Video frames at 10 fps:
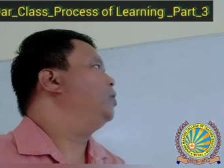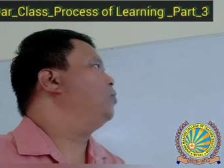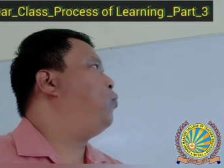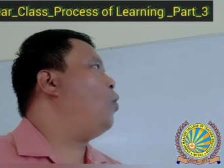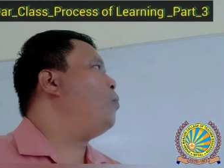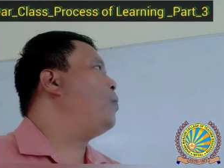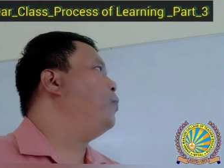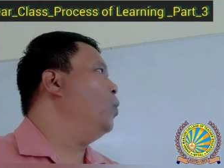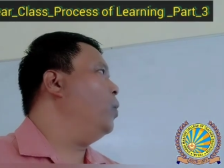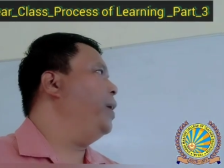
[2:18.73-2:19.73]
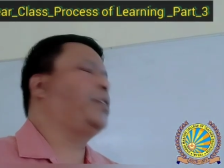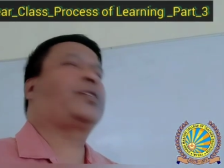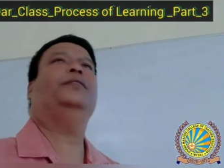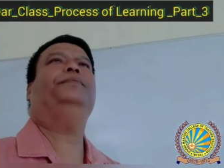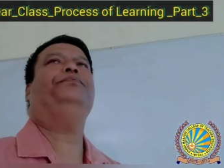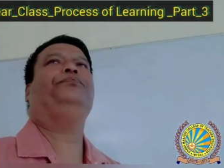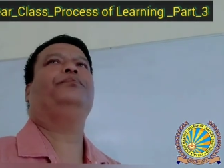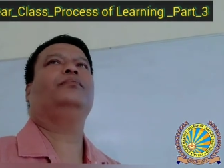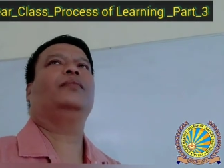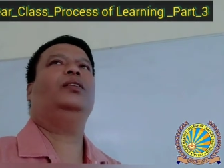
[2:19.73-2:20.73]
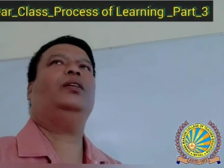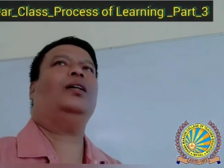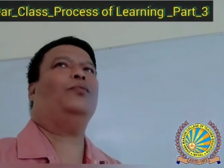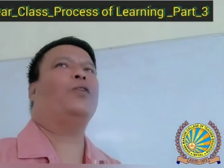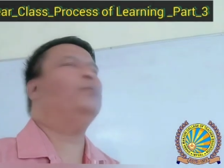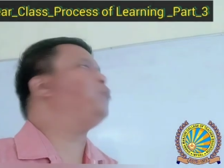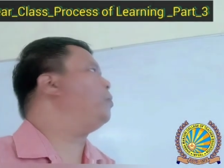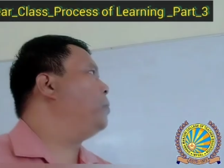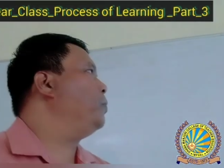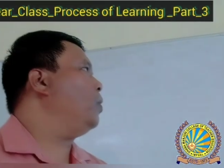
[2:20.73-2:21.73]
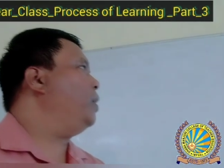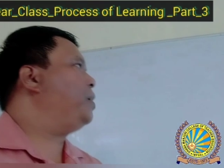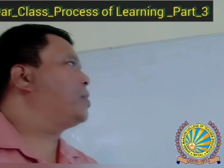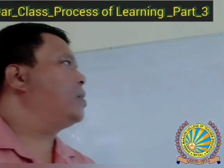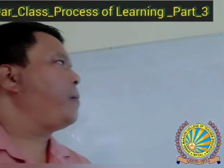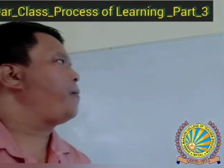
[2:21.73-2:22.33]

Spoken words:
The form of knowledge. There are different forms of knowledge.